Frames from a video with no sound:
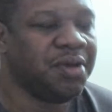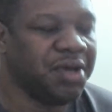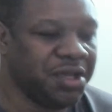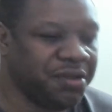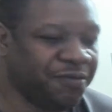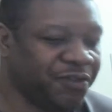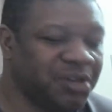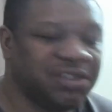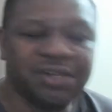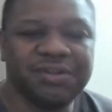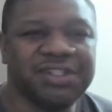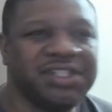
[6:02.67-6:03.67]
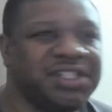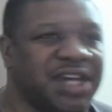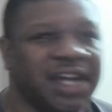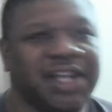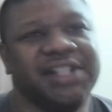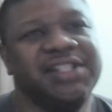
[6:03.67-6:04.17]
in the first 30
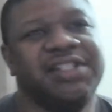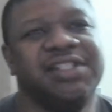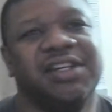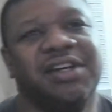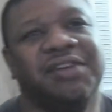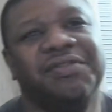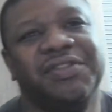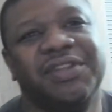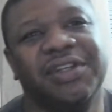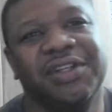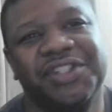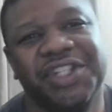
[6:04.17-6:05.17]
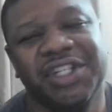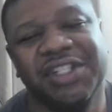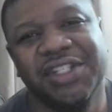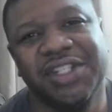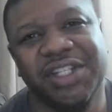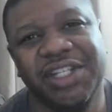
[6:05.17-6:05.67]
seconds of the
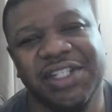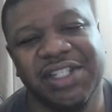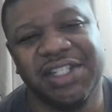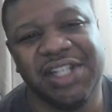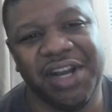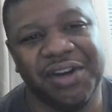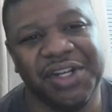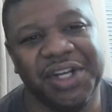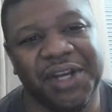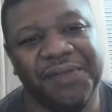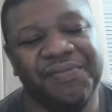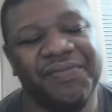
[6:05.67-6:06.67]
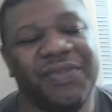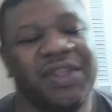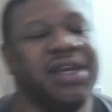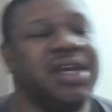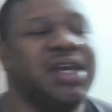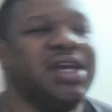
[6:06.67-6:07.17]
Justice League Snyder Cut,
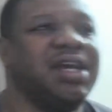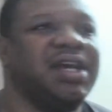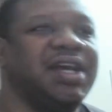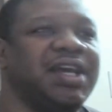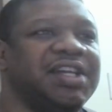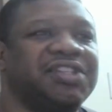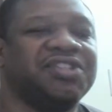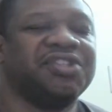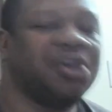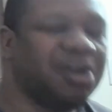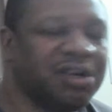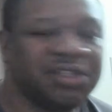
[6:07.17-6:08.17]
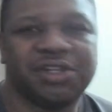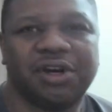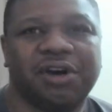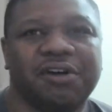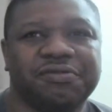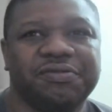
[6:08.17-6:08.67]
it starts
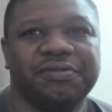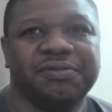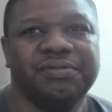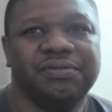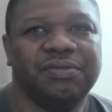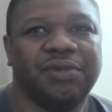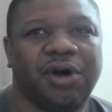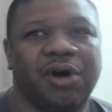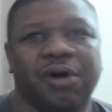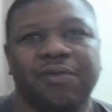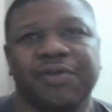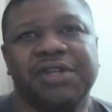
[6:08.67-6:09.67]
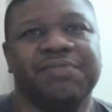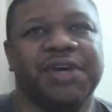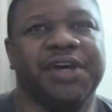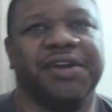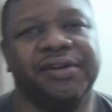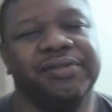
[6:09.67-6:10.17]
off already
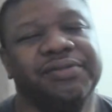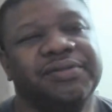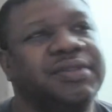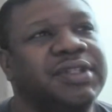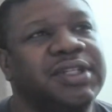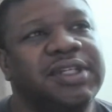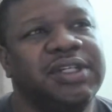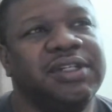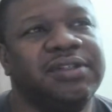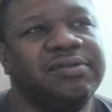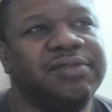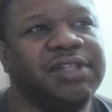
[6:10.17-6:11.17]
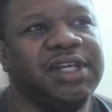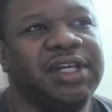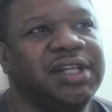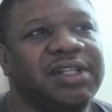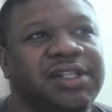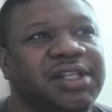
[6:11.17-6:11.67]
better
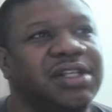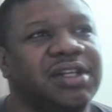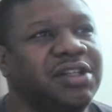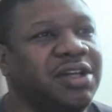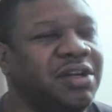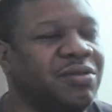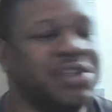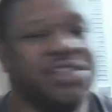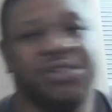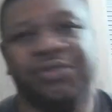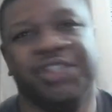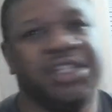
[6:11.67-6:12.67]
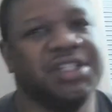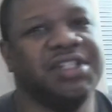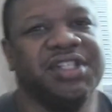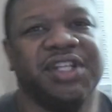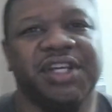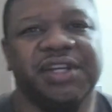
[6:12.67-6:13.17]
than the original
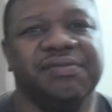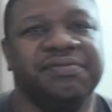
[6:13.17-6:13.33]
Justice League.